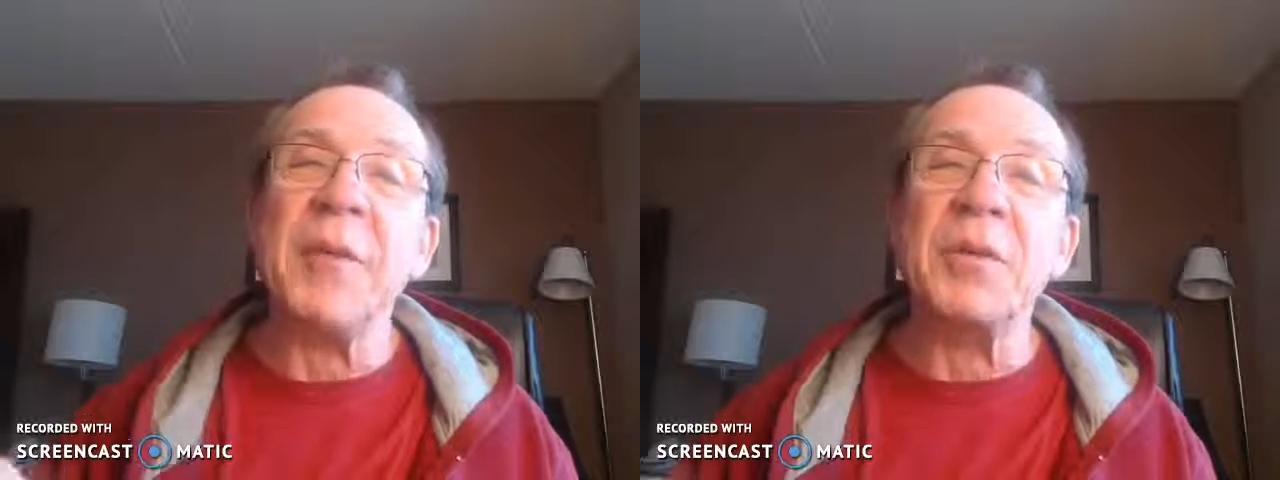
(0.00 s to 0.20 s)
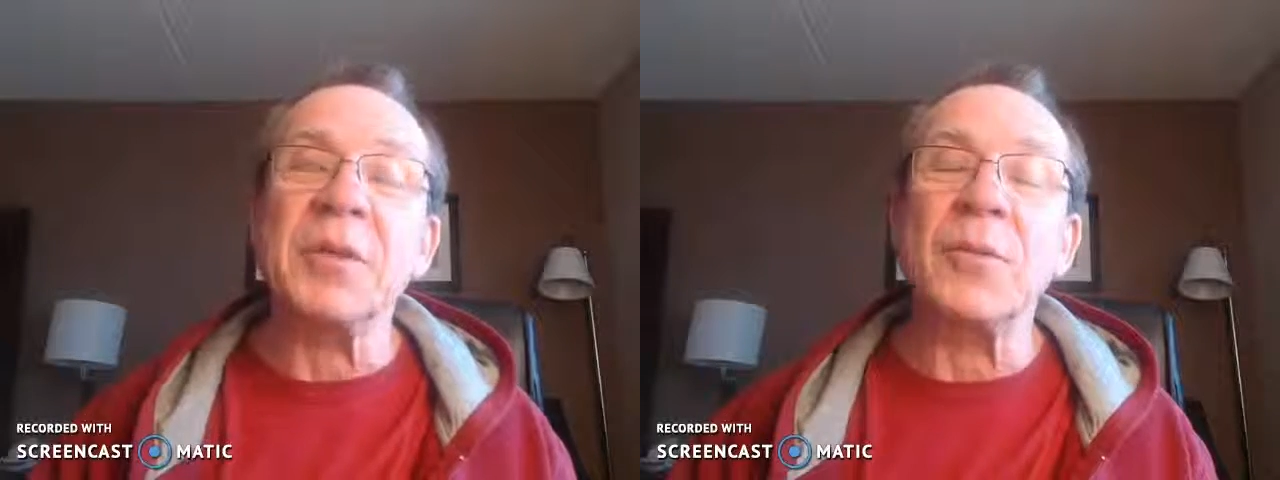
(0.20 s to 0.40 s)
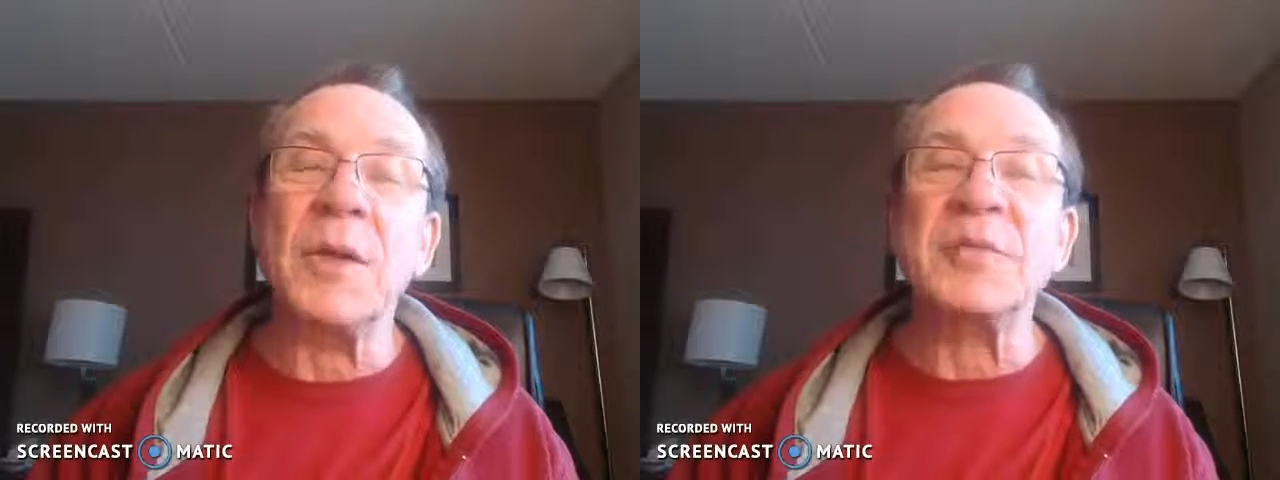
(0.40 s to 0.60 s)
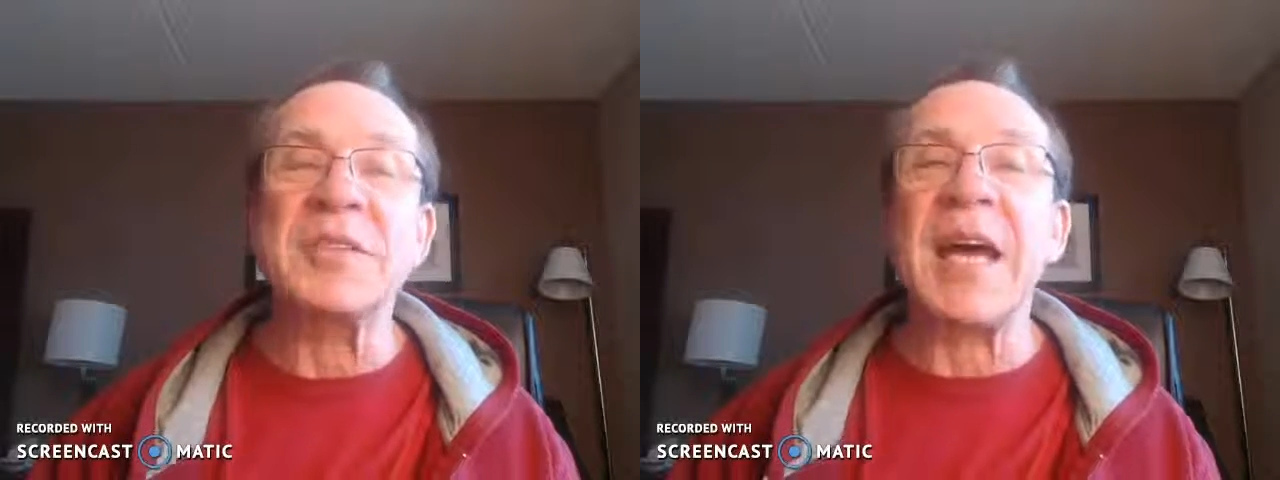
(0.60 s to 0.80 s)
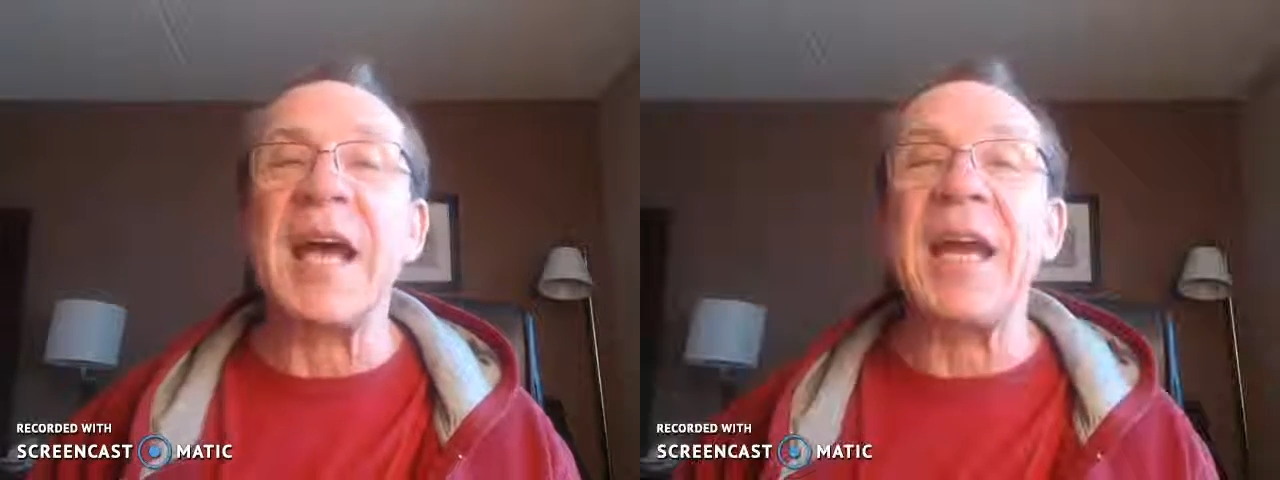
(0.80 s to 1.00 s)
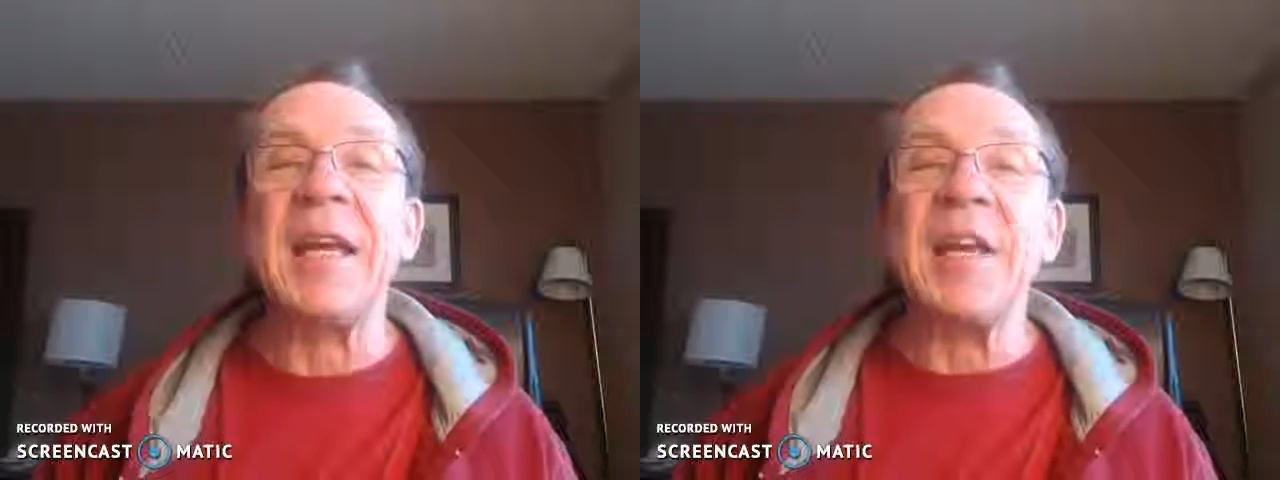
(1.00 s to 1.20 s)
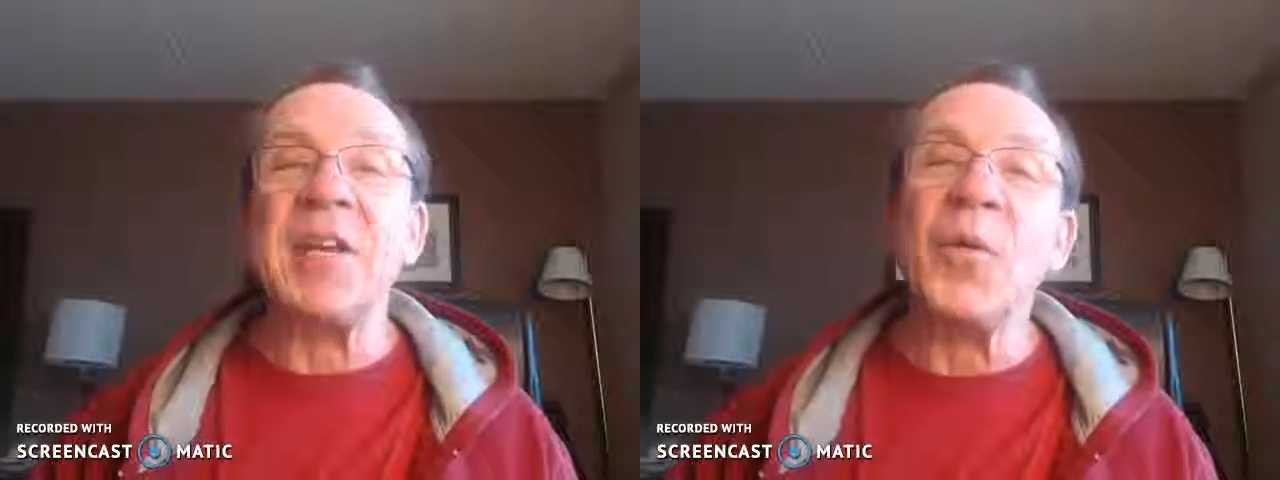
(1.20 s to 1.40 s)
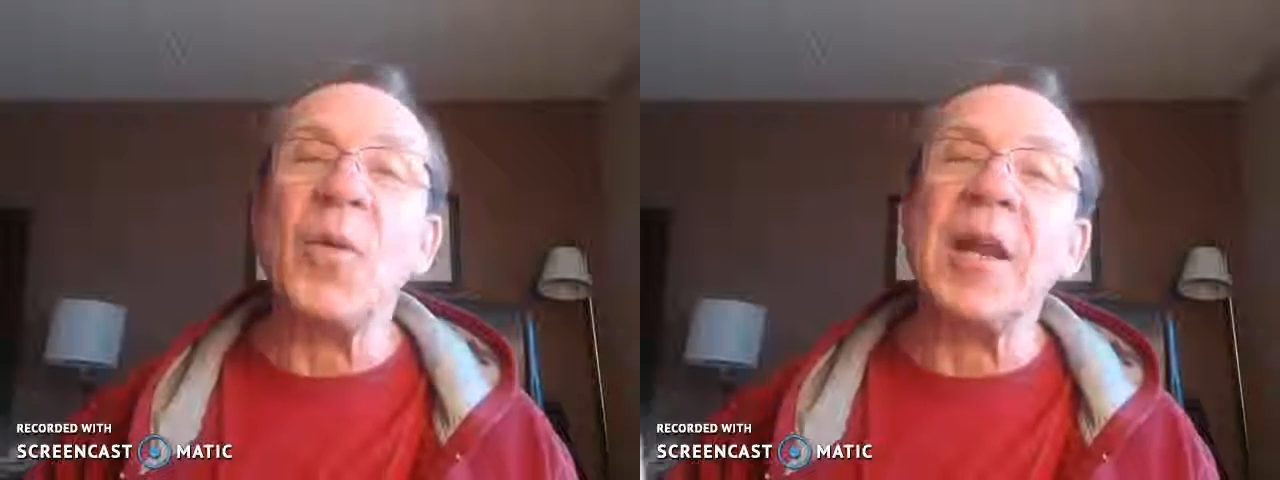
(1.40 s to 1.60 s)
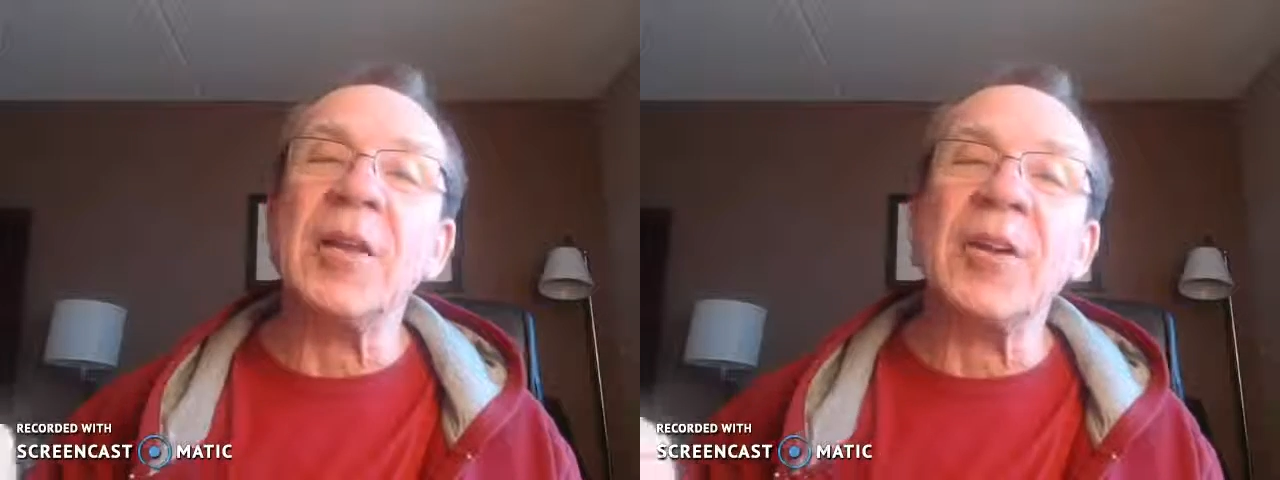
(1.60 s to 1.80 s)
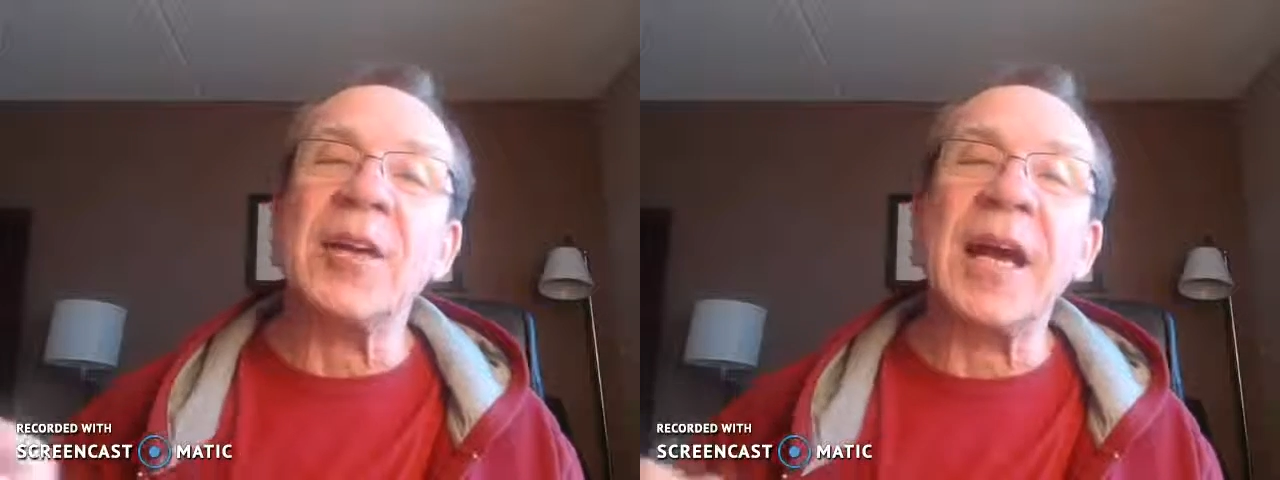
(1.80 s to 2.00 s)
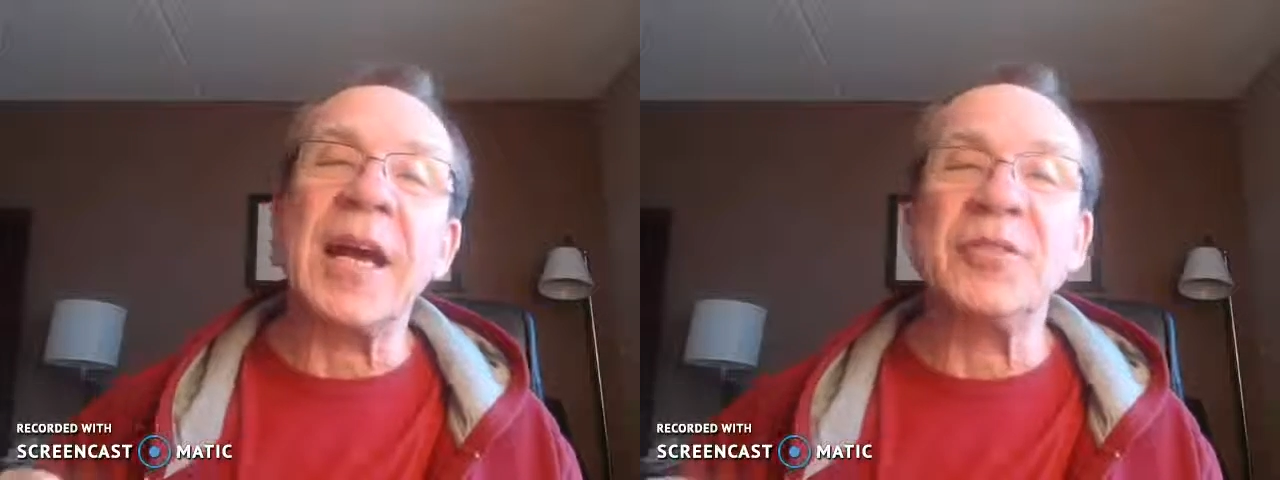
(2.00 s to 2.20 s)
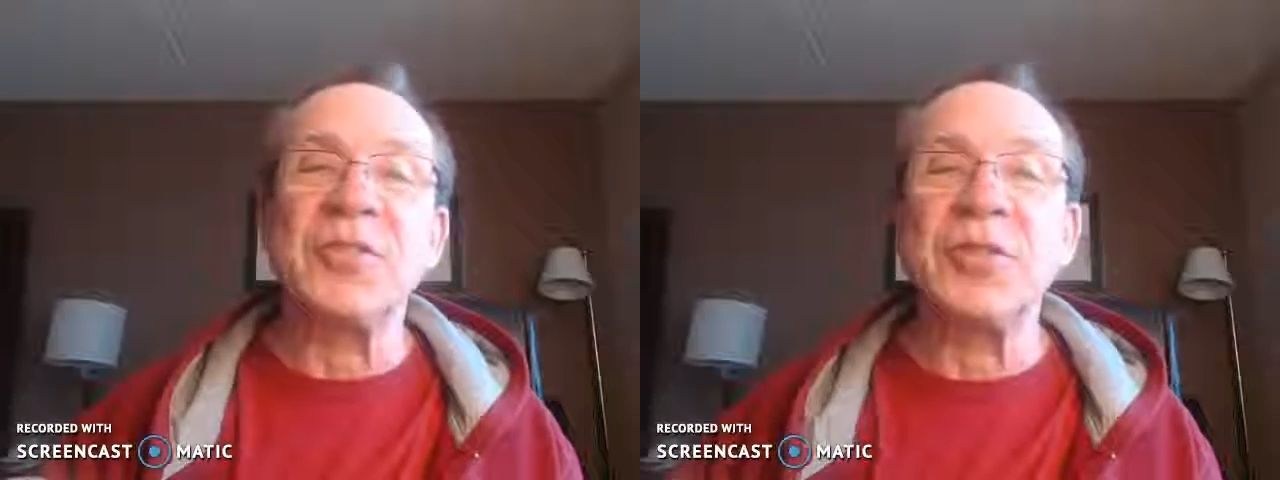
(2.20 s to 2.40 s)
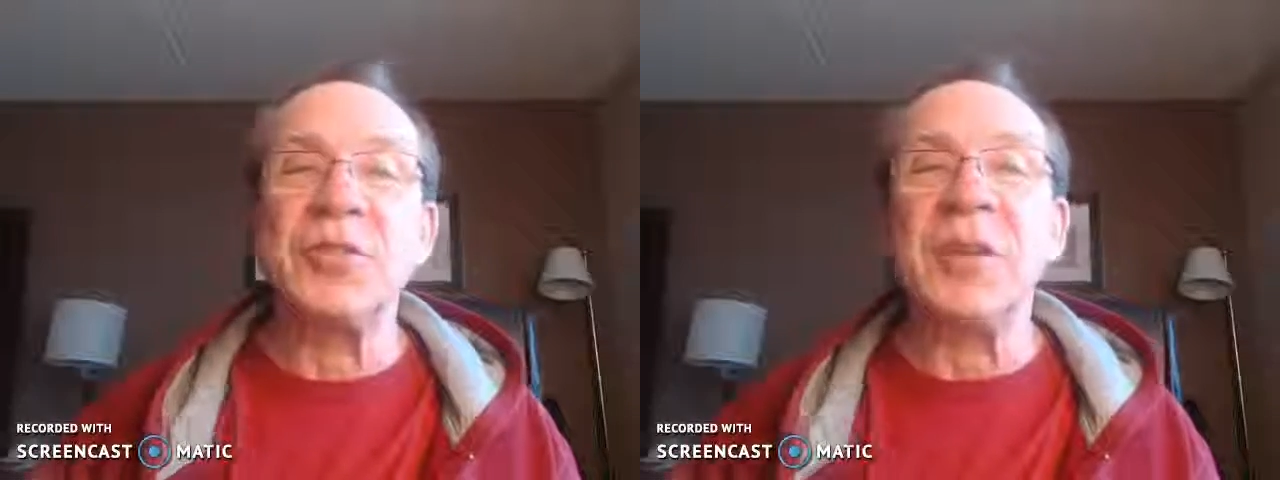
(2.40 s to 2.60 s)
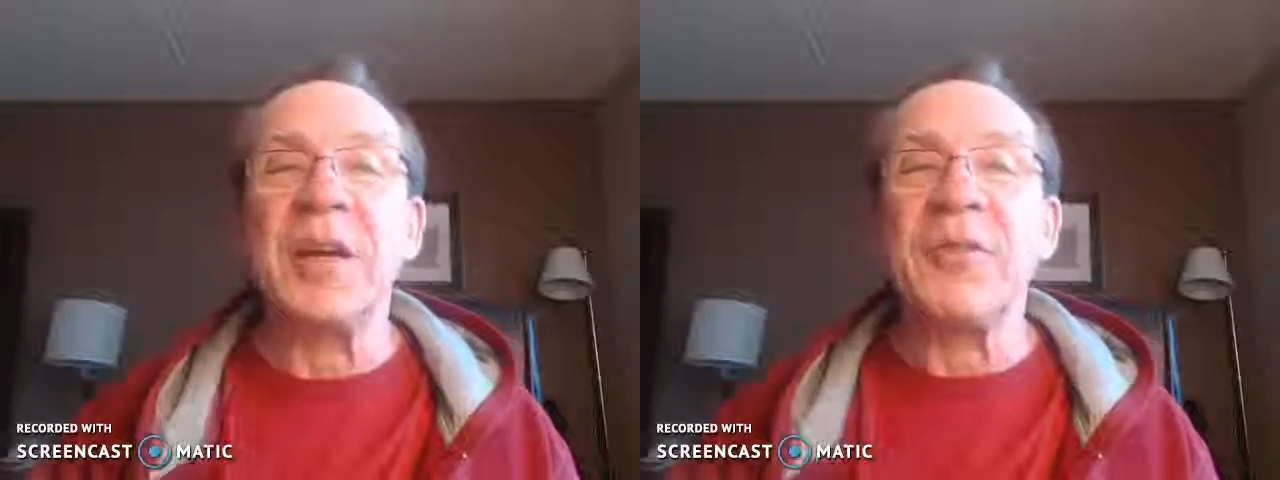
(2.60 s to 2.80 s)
build a website, you want to learn how to